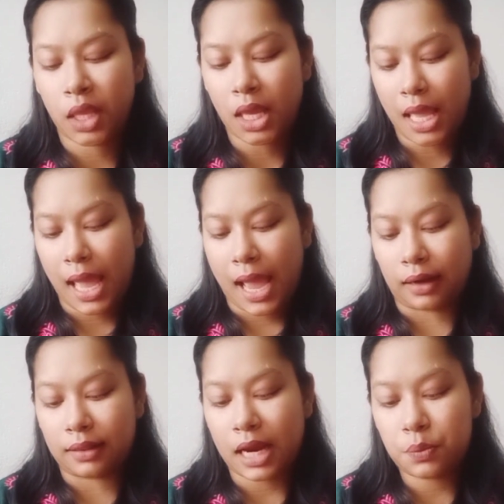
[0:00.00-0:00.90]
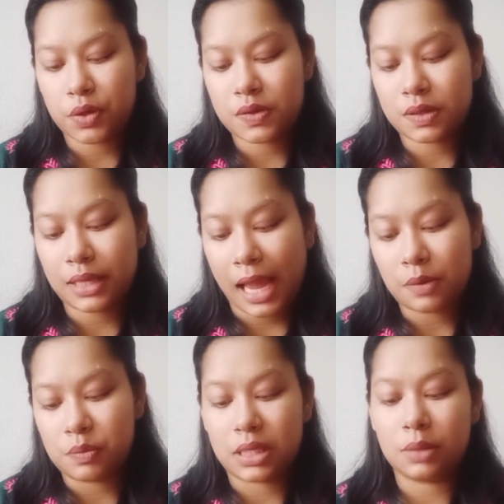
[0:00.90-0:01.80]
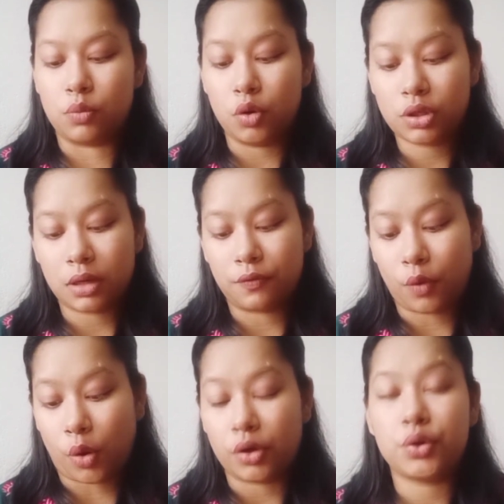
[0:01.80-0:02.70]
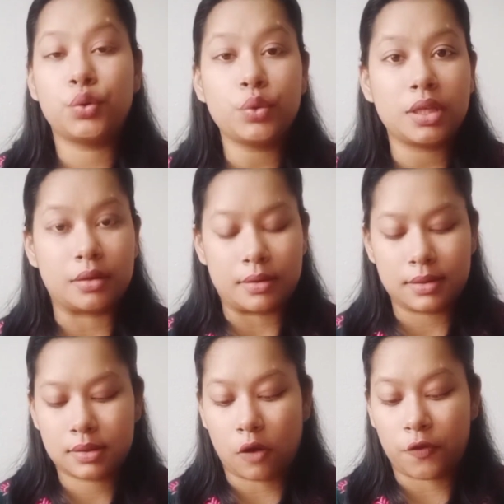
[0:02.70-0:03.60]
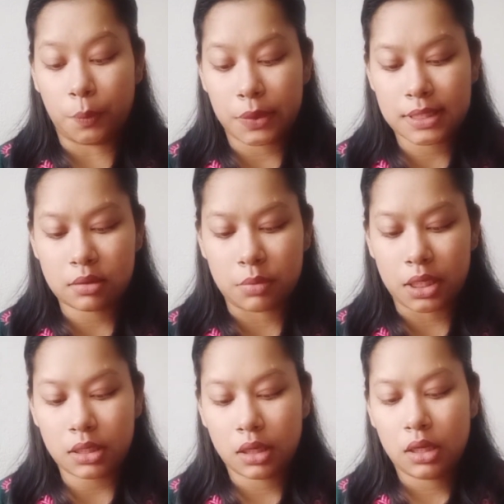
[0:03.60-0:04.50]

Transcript: And that person can be booked for 2 years of imprisonment,